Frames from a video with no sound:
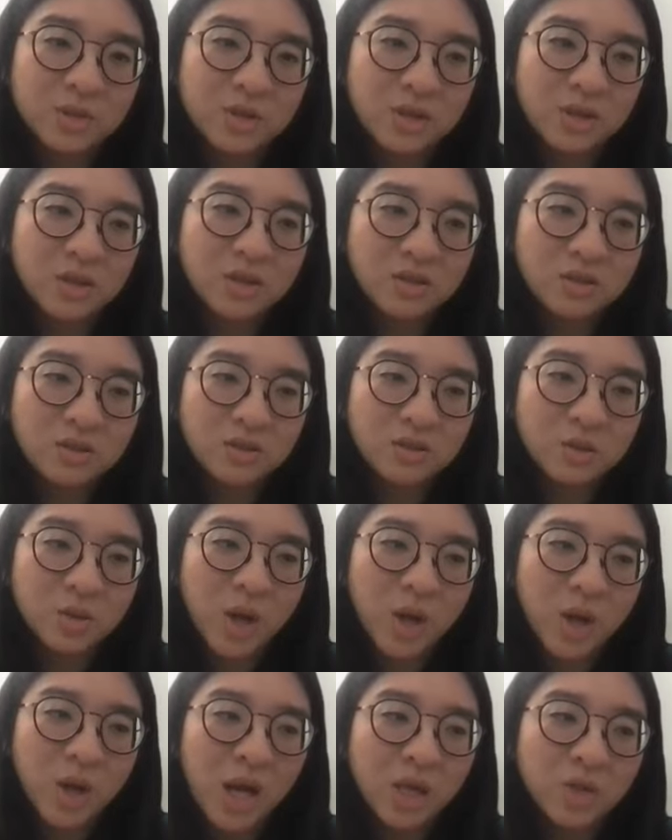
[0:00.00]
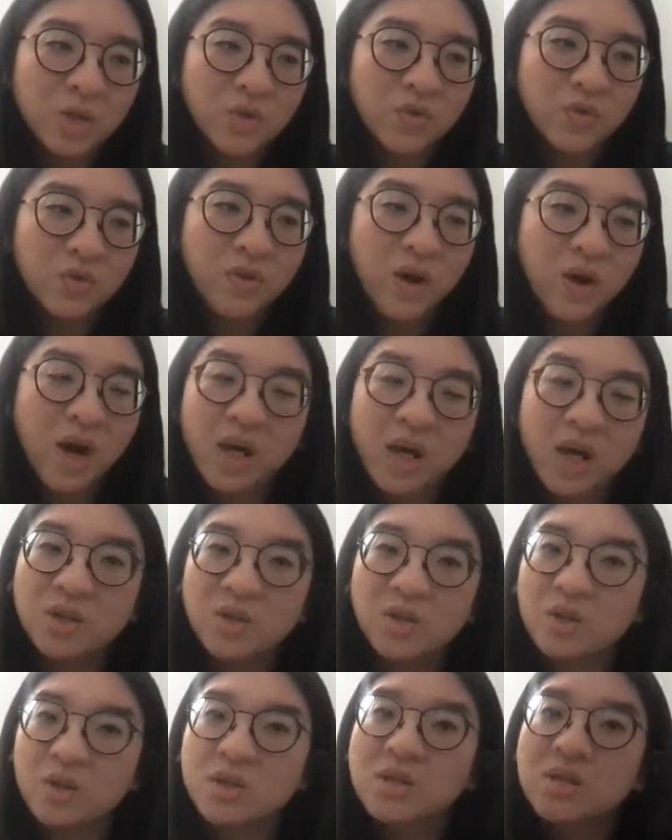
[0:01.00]
just try to
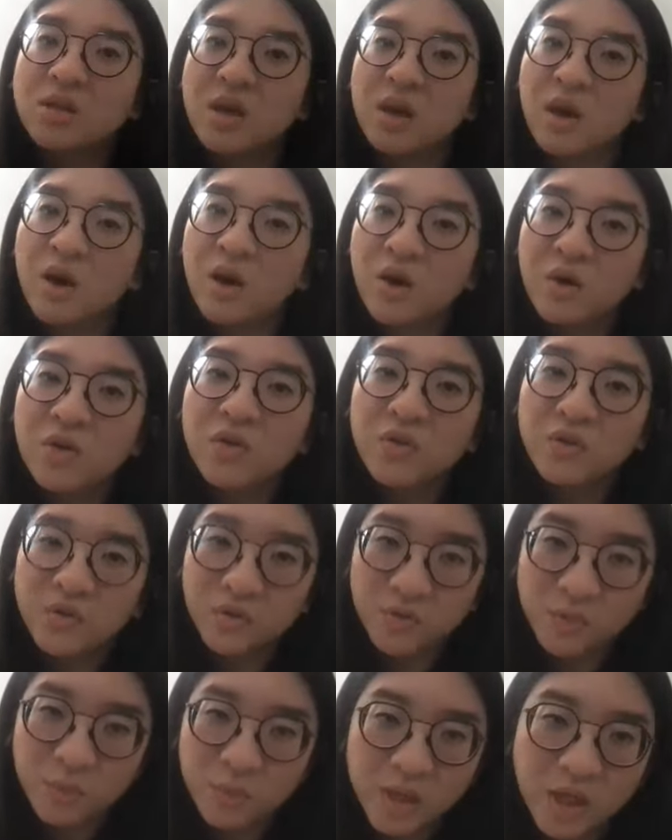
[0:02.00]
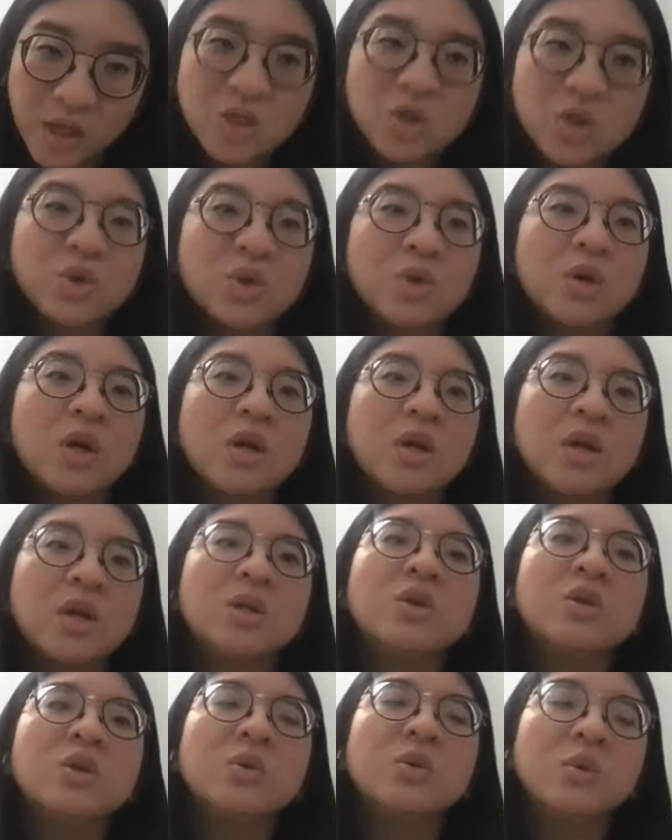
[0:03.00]
find yourself, make sure
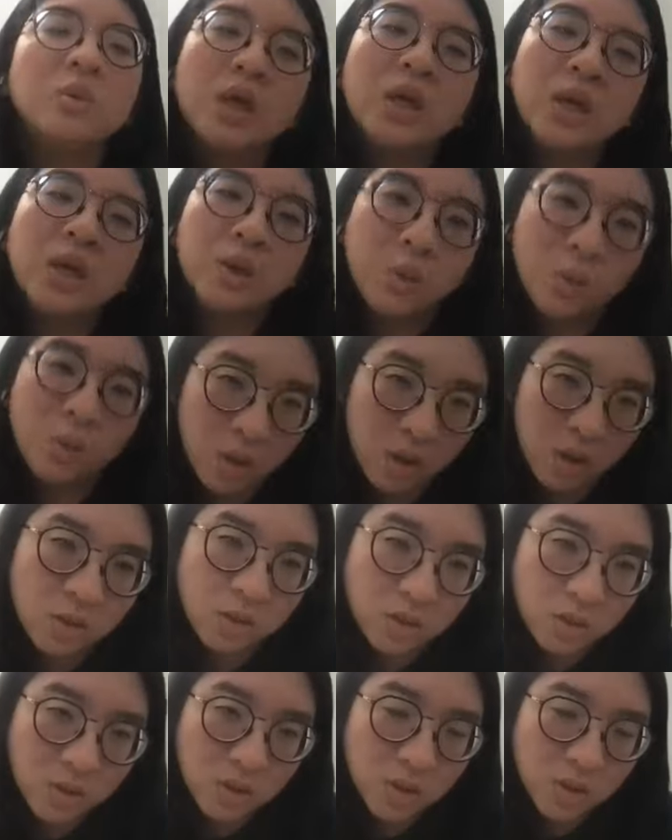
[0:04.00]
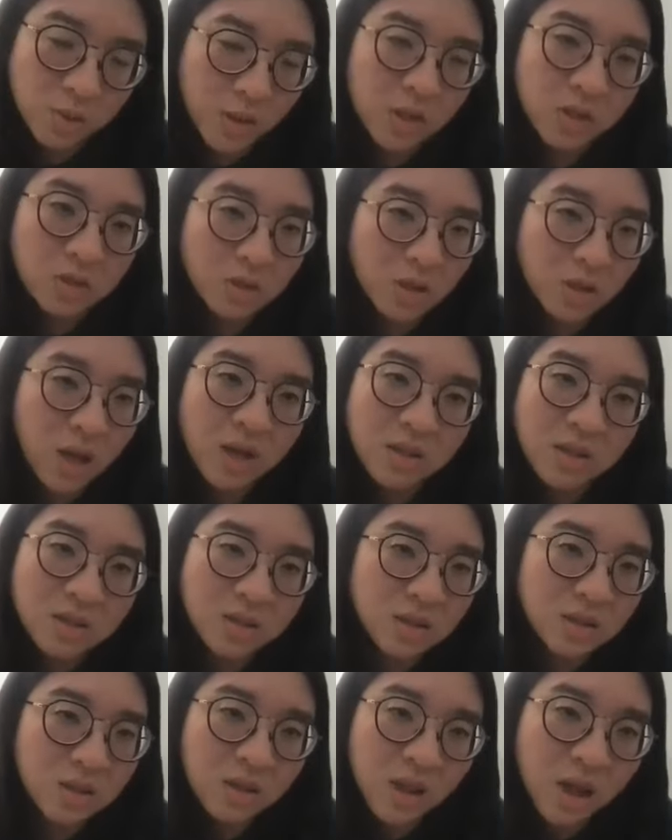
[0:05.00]
that you really want to
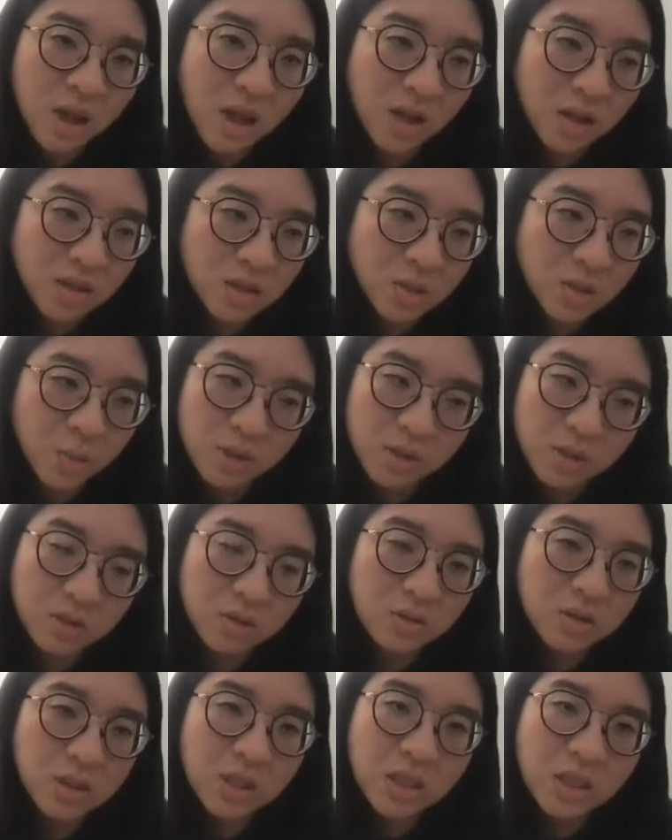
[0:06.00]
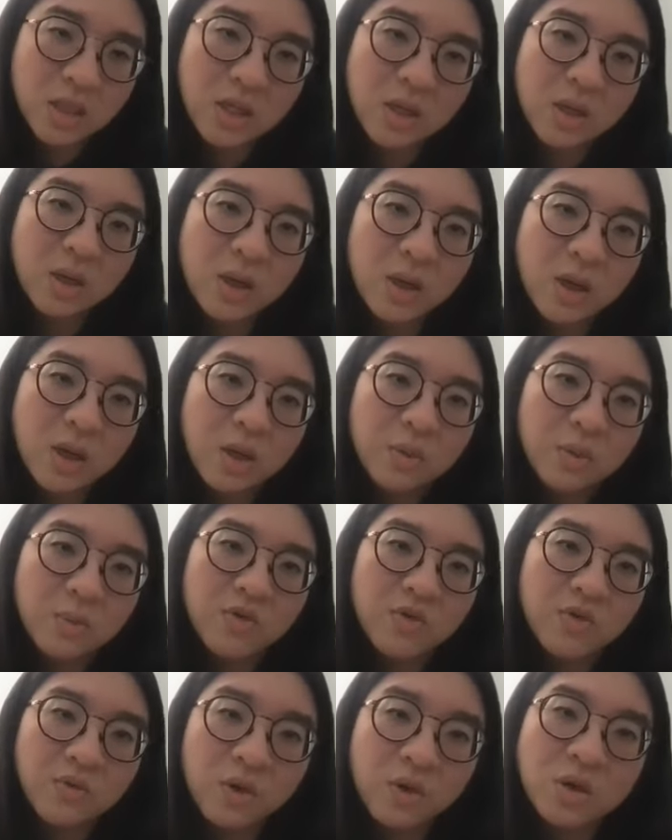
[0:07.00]
specialize in that specialty
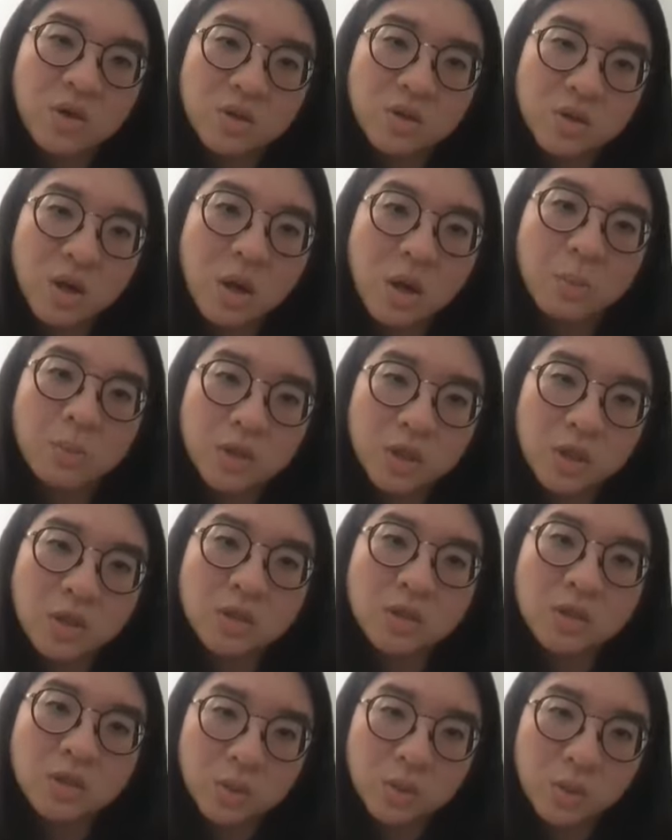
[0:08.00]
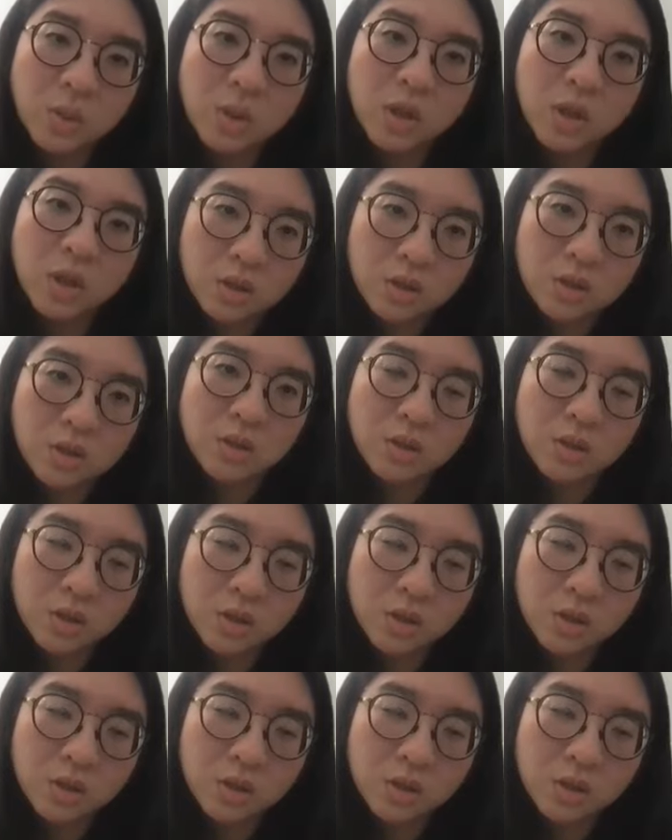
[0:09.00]
before you jumped into it.